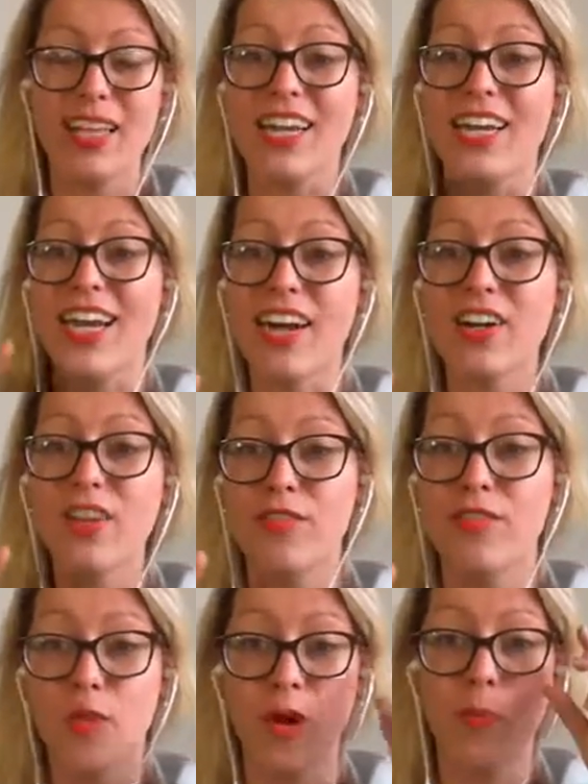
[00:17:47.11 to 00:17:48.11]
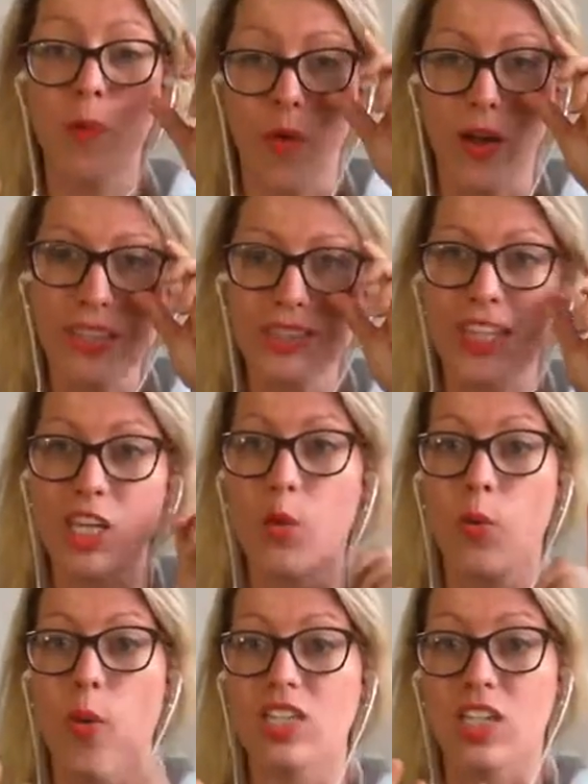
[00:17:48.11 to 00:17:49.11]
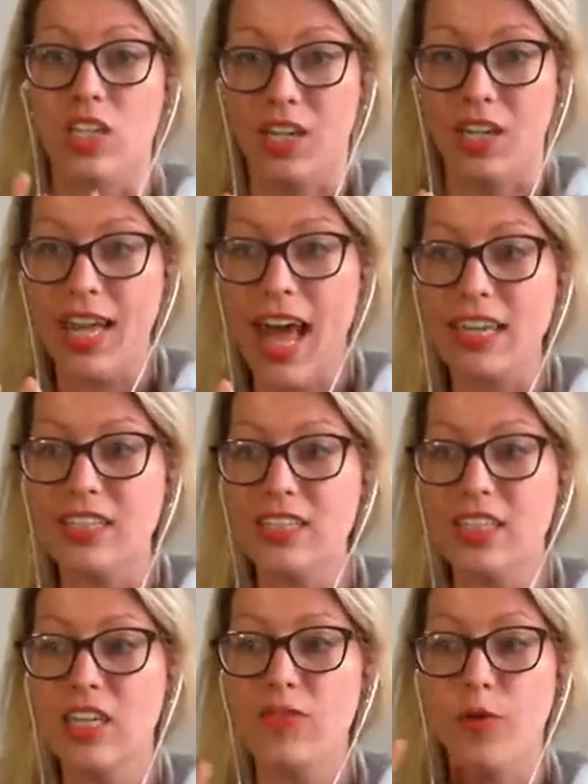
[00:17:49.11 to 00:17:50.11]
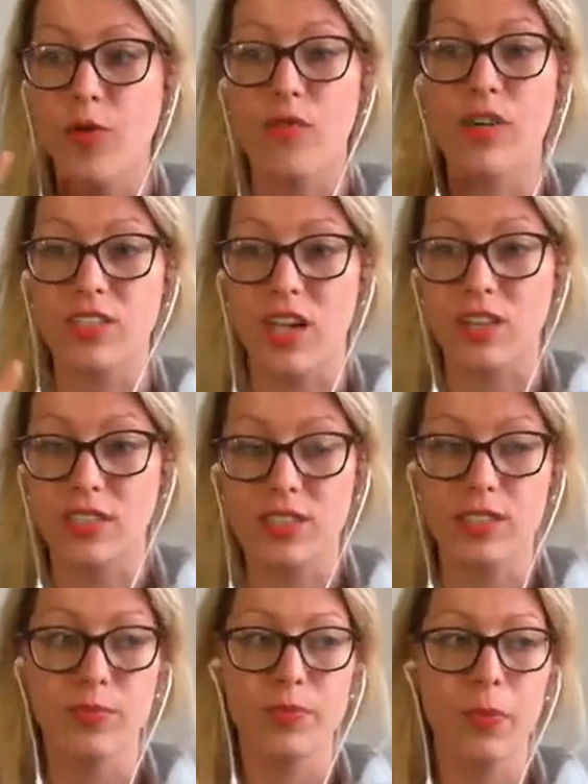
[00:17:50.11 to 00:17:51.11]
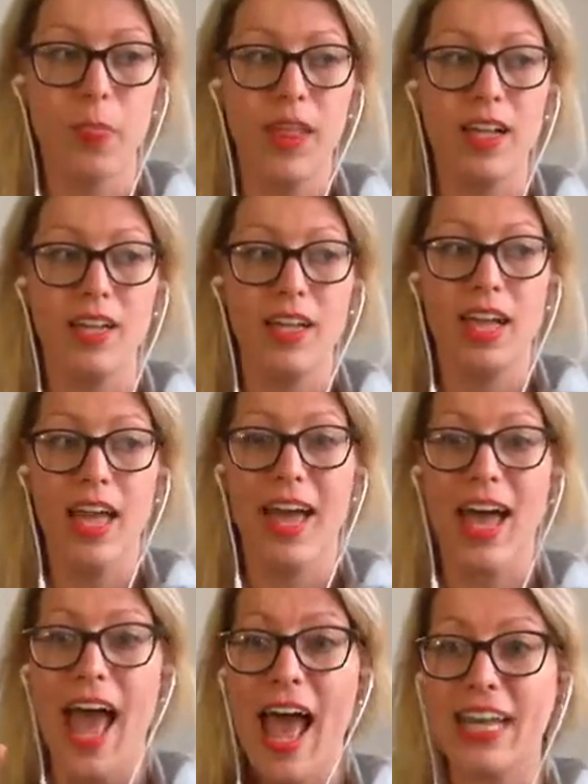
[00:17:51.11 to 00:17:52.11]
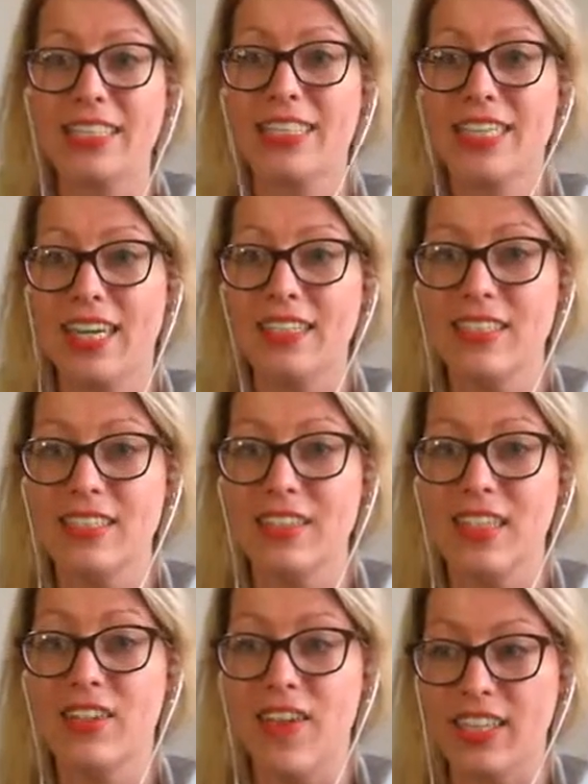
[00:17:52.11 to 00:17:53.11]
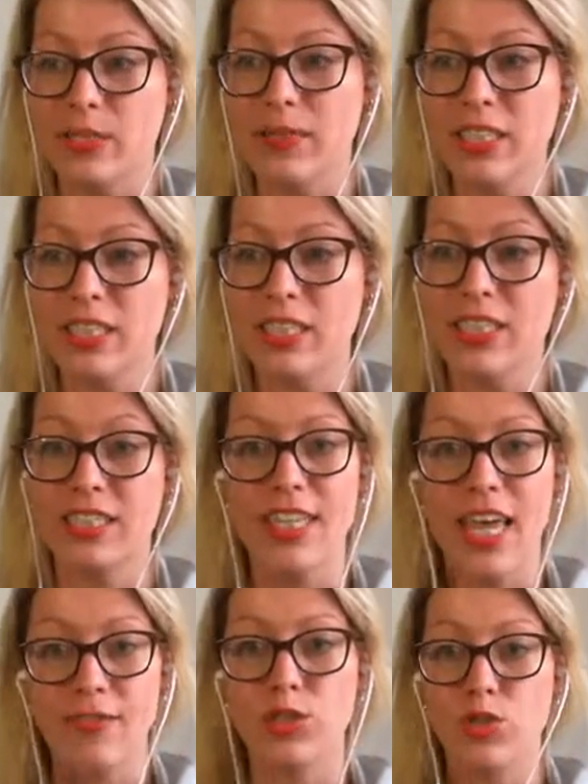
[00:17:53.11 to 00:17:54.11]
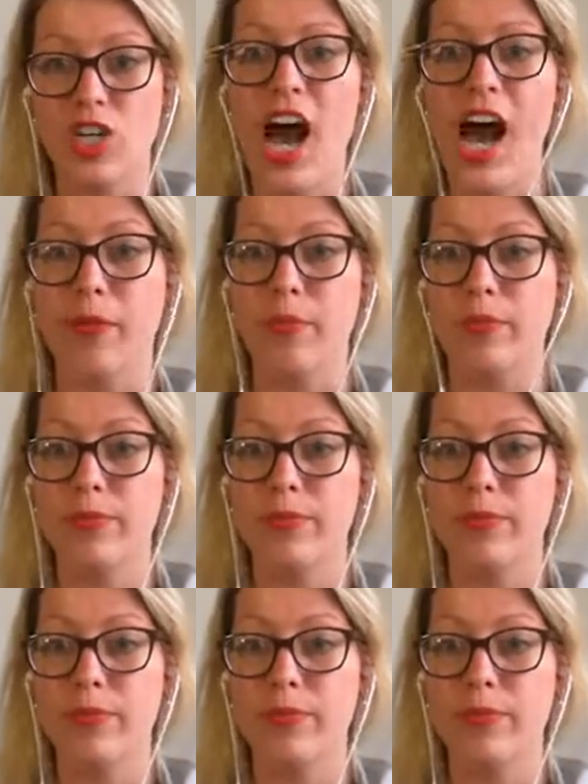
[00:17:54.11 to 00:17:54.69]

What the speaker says: And here are the 4 points that you want to look at for results. Has this investment saved you time?